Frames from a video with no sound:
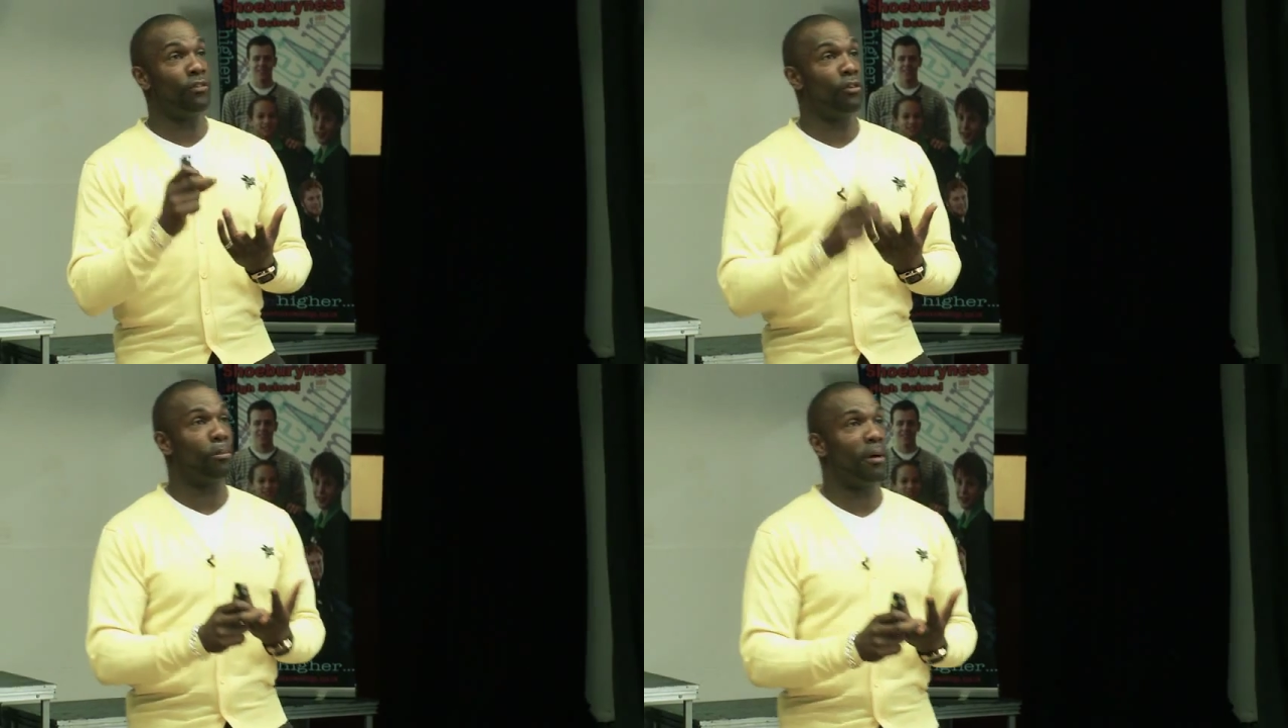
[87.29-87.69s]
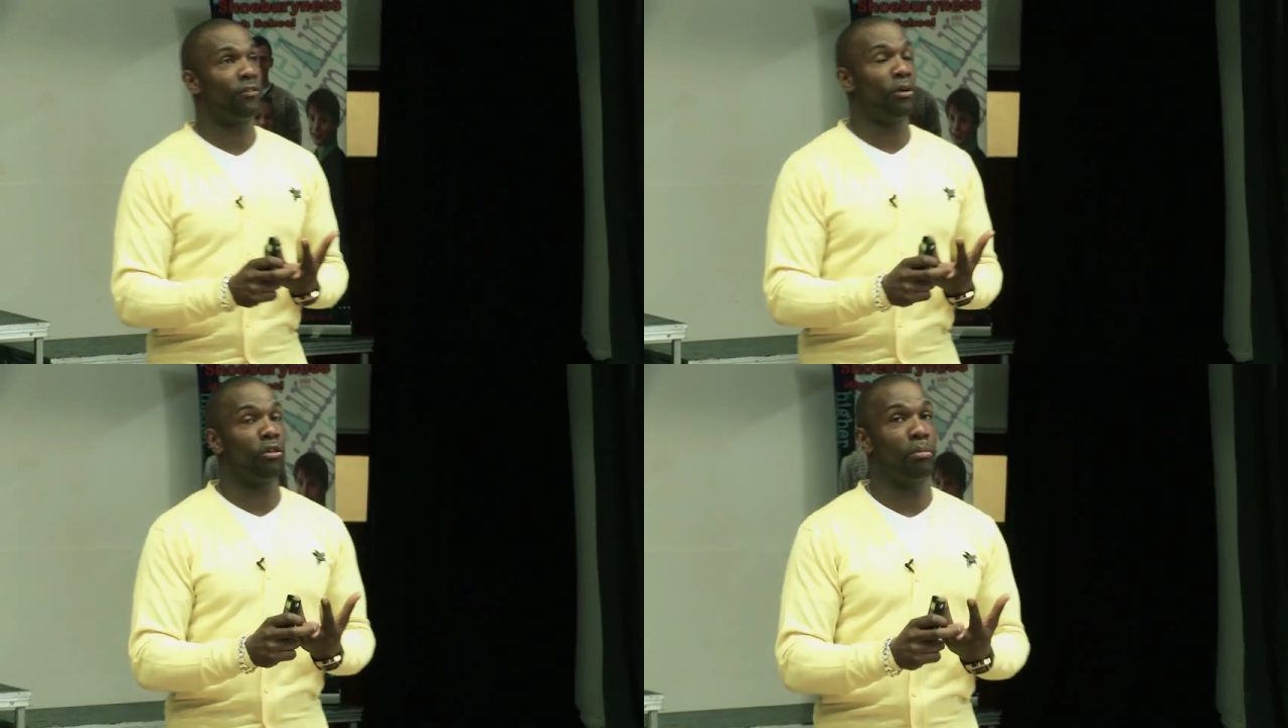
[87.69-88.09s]
the
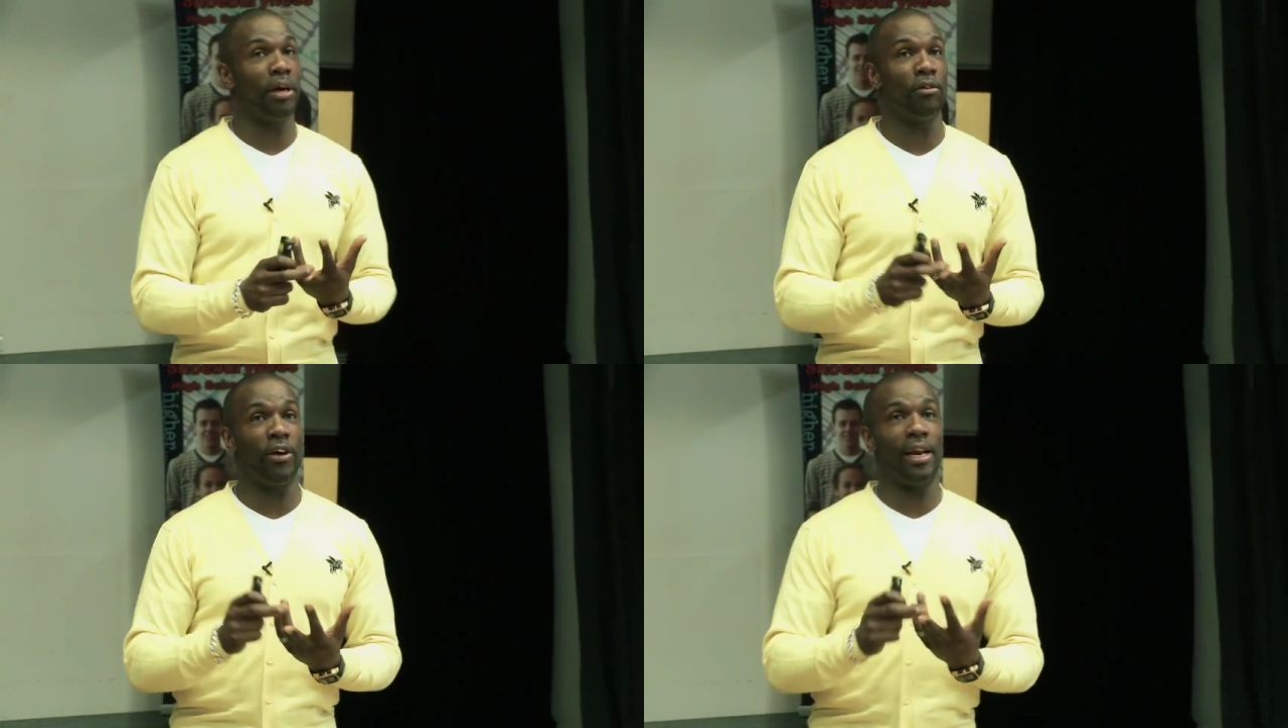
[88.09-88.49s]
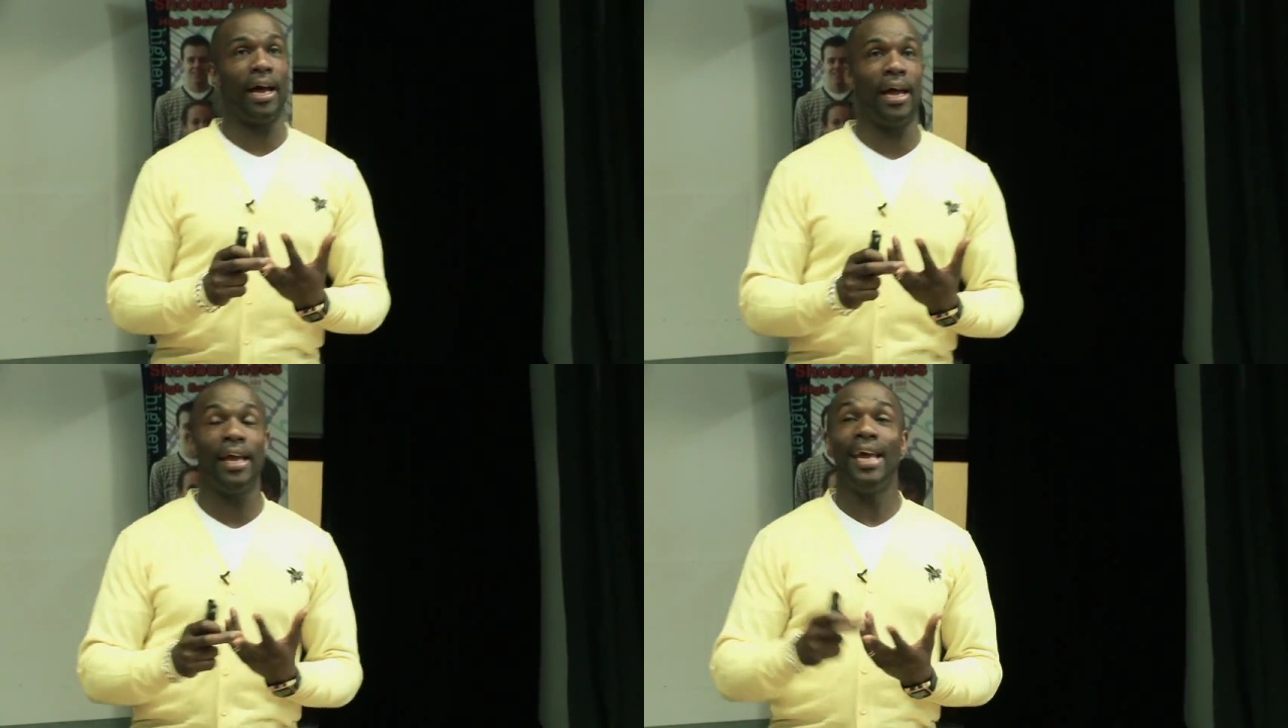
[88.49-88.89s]
4x400 metre
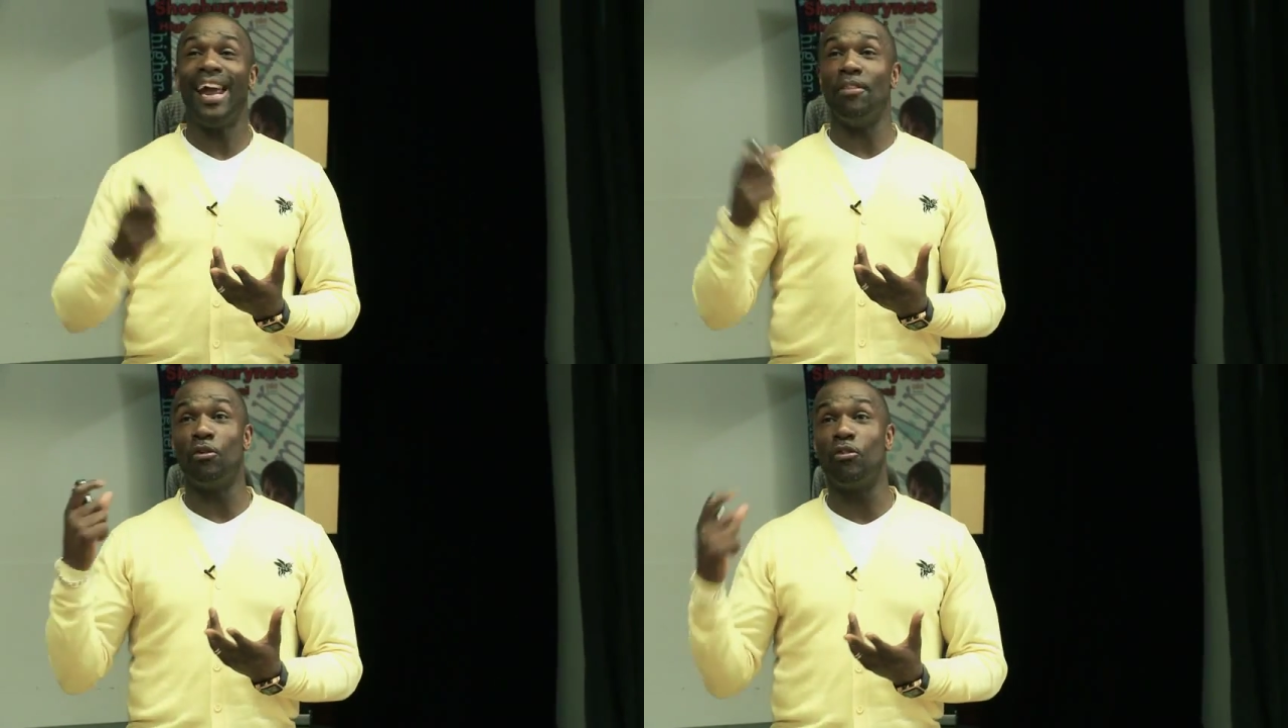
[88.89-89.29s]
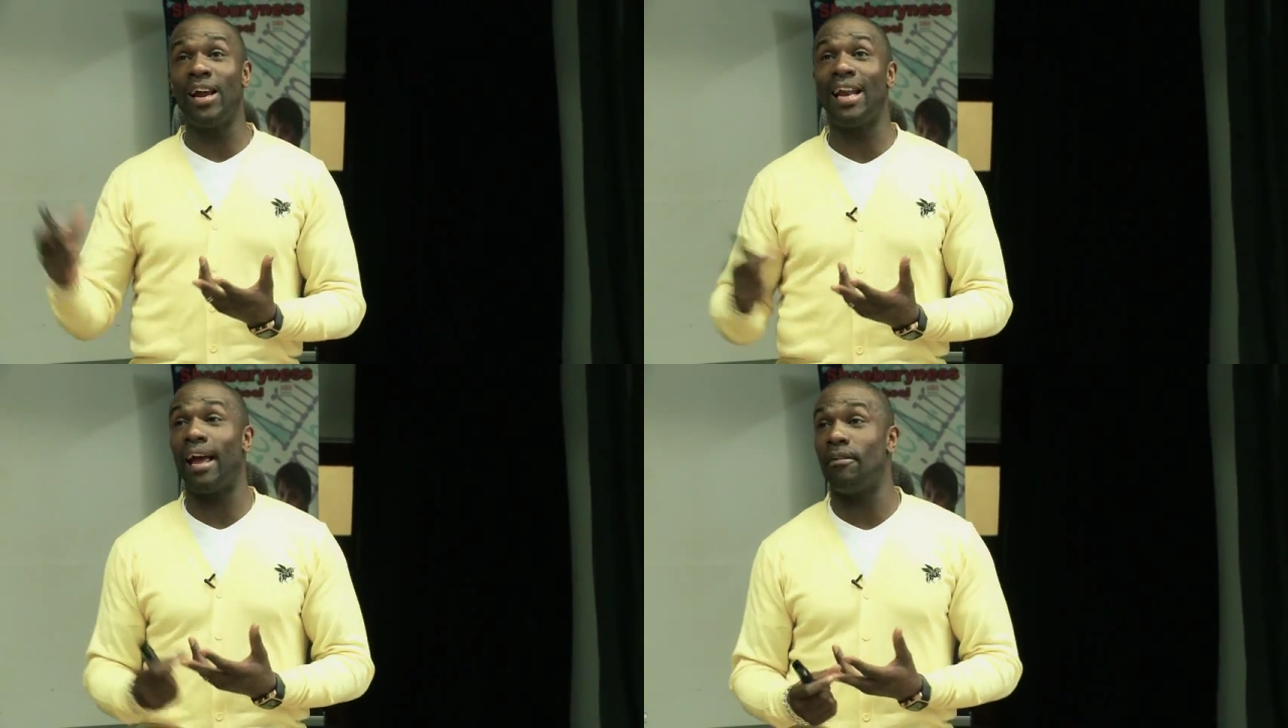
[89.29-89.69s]
relay, in the
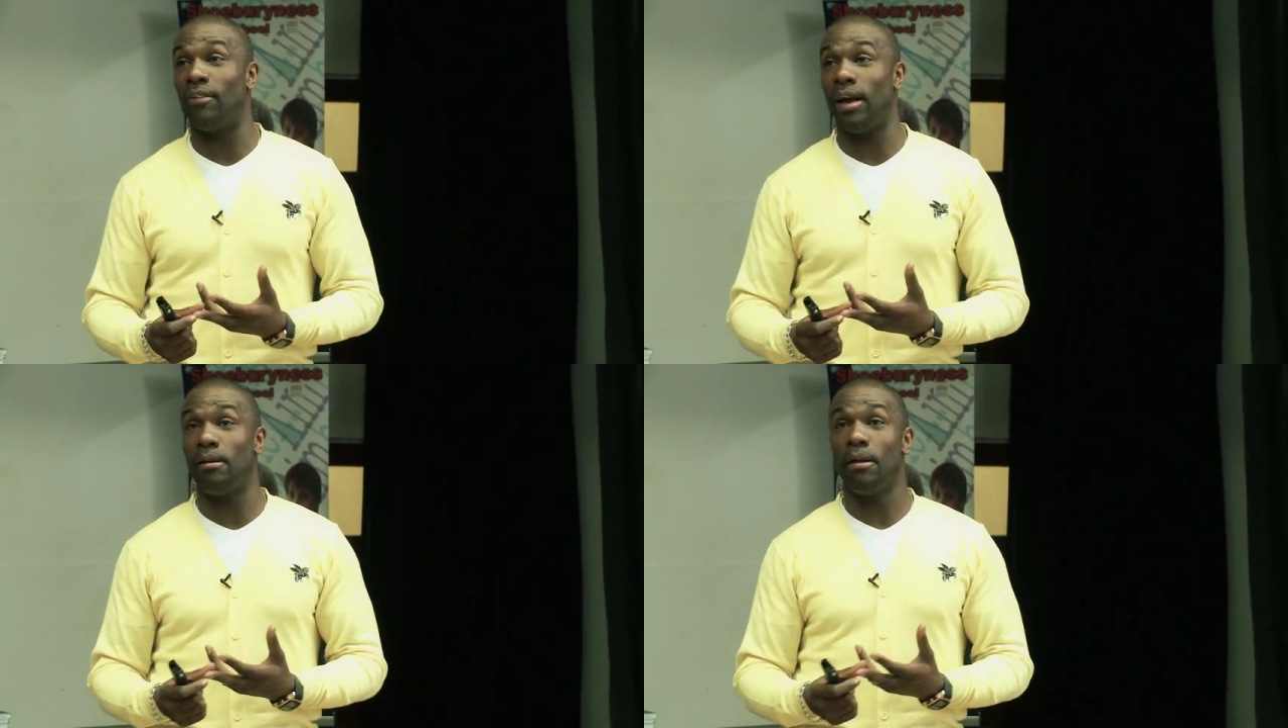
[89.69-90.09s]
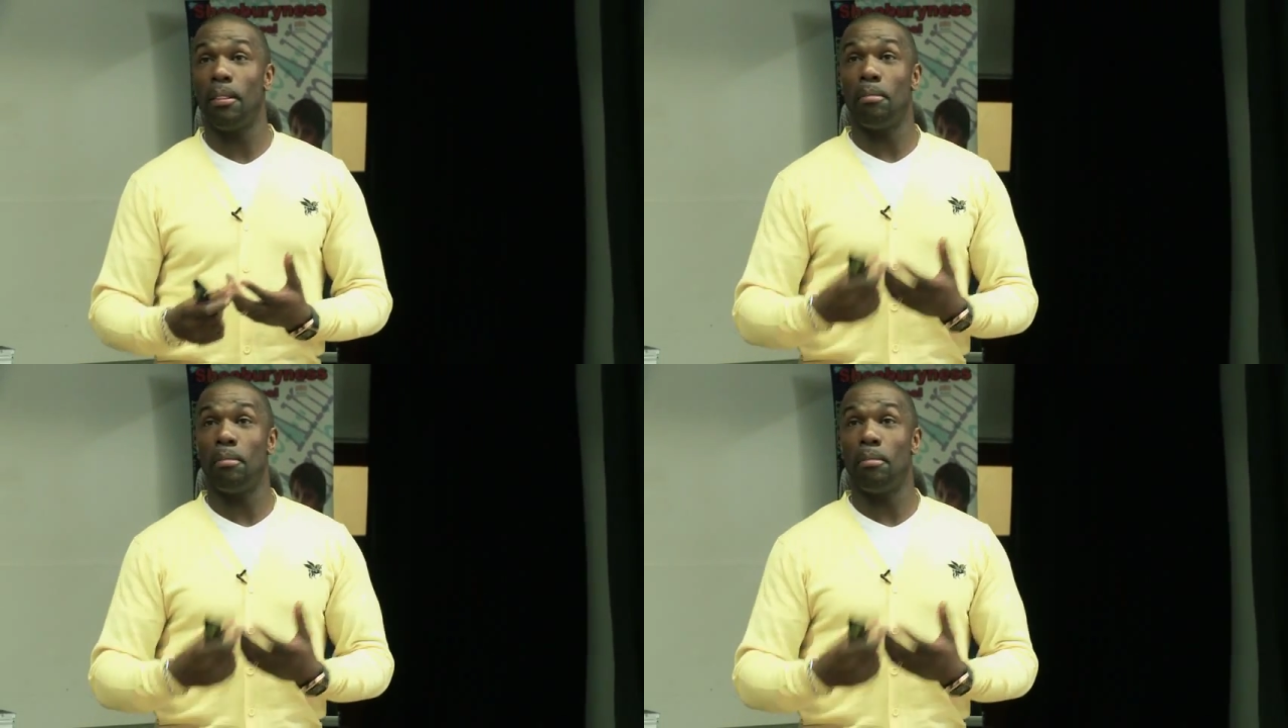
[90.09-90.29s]
relay event,